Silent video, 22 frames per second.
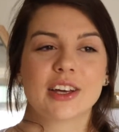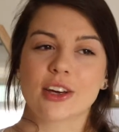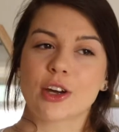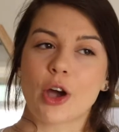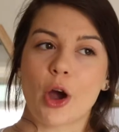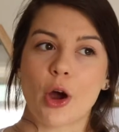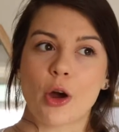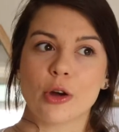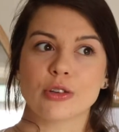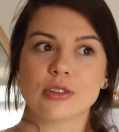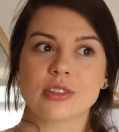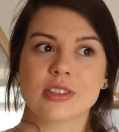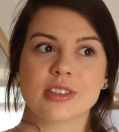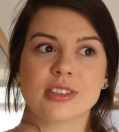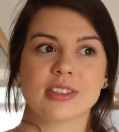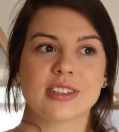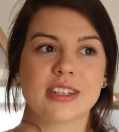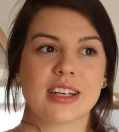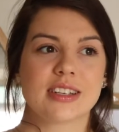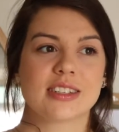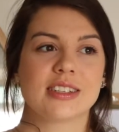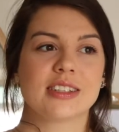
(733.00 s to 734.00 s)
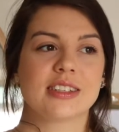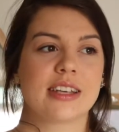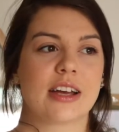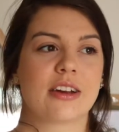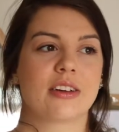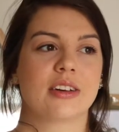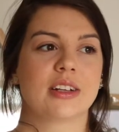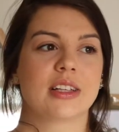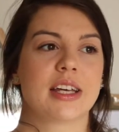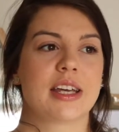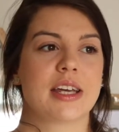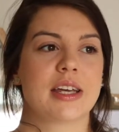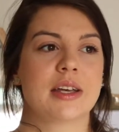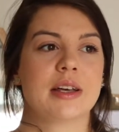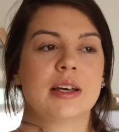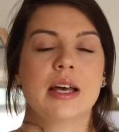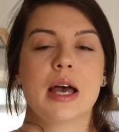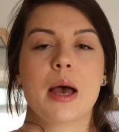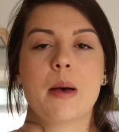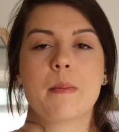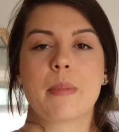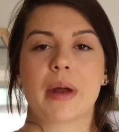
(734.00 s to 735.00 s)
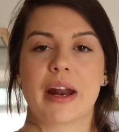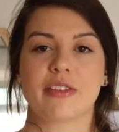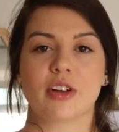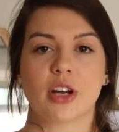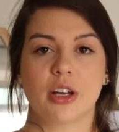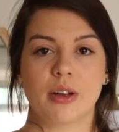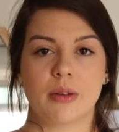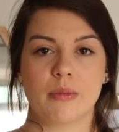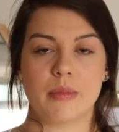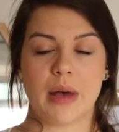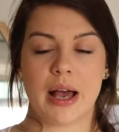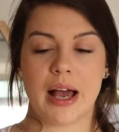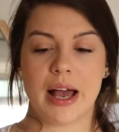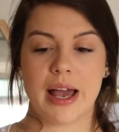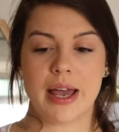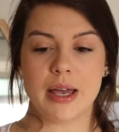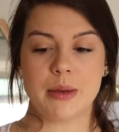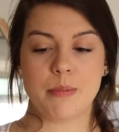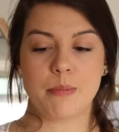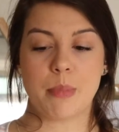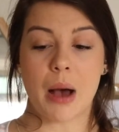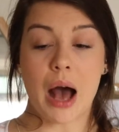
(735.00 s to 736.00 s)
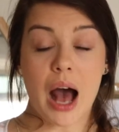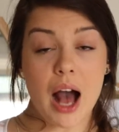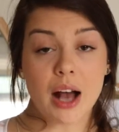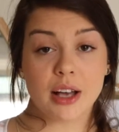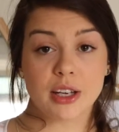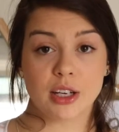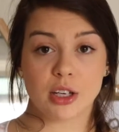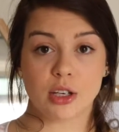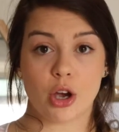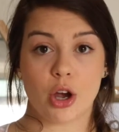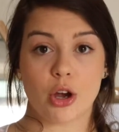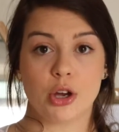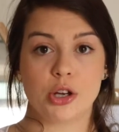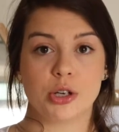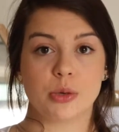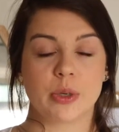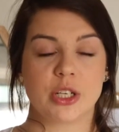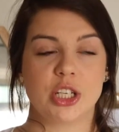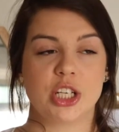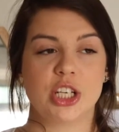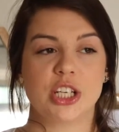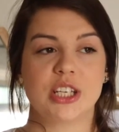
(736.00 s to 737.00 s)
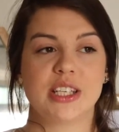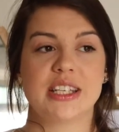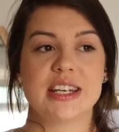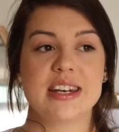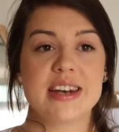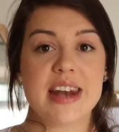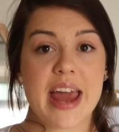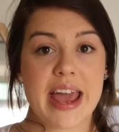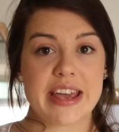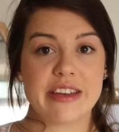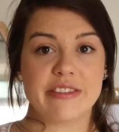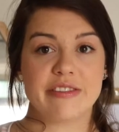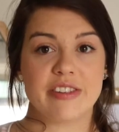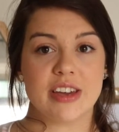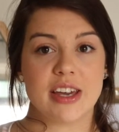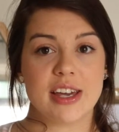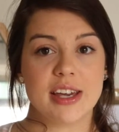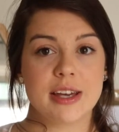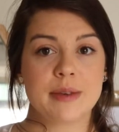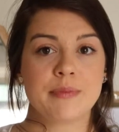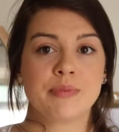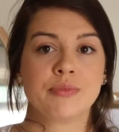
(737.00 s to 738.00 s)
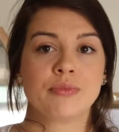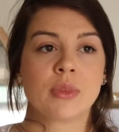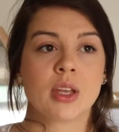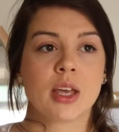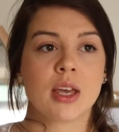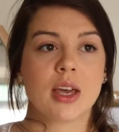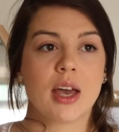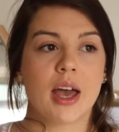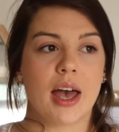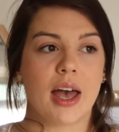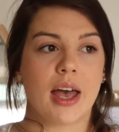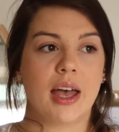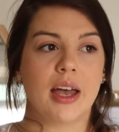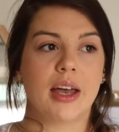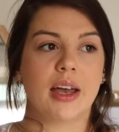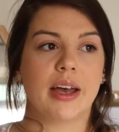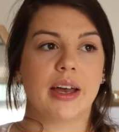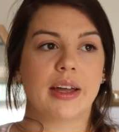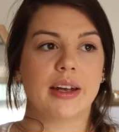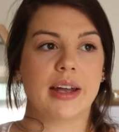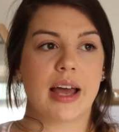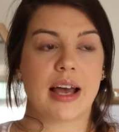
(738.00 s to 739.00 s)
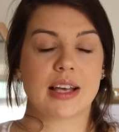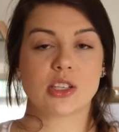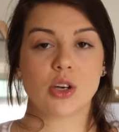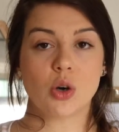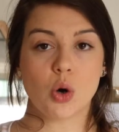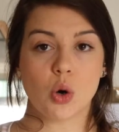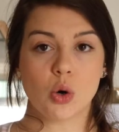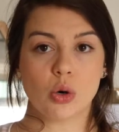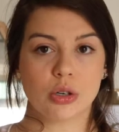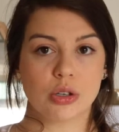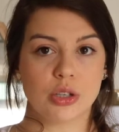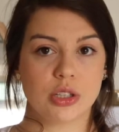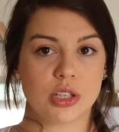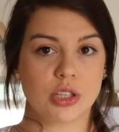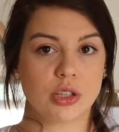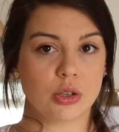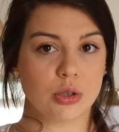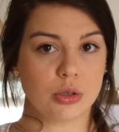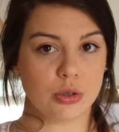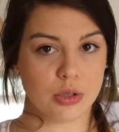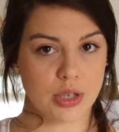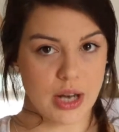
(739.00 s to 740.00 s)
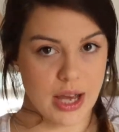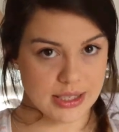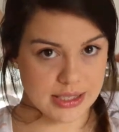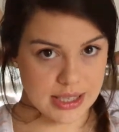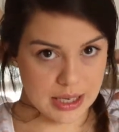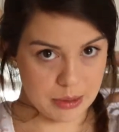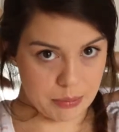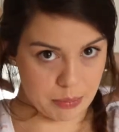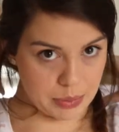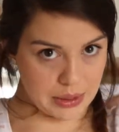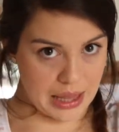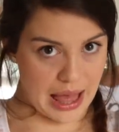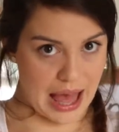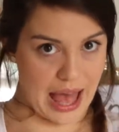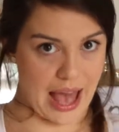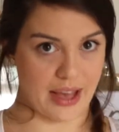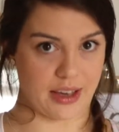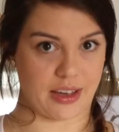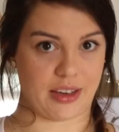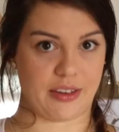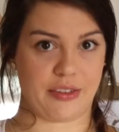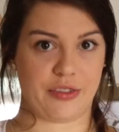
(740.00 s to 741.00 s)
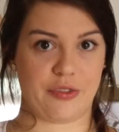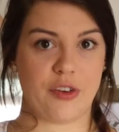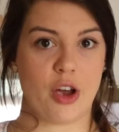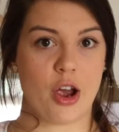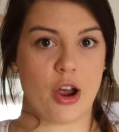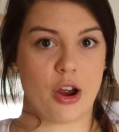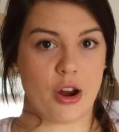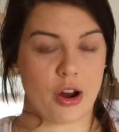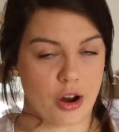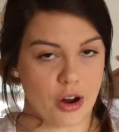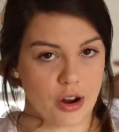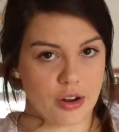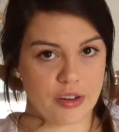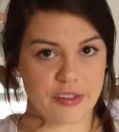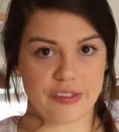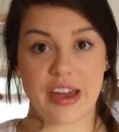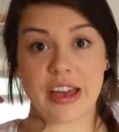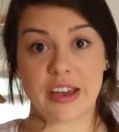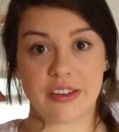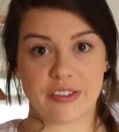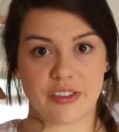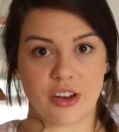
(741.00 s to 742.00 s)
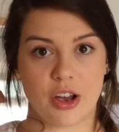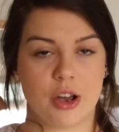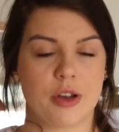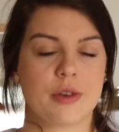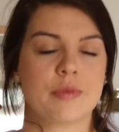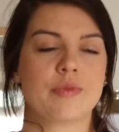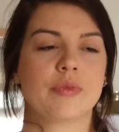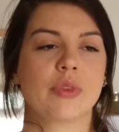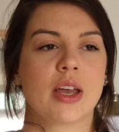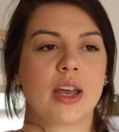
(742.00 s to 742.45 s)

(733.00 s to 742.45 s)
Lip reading: coats necessarily, but I've got my parka coat, which is navy and has a hood, and the hood has like black fur, fake fur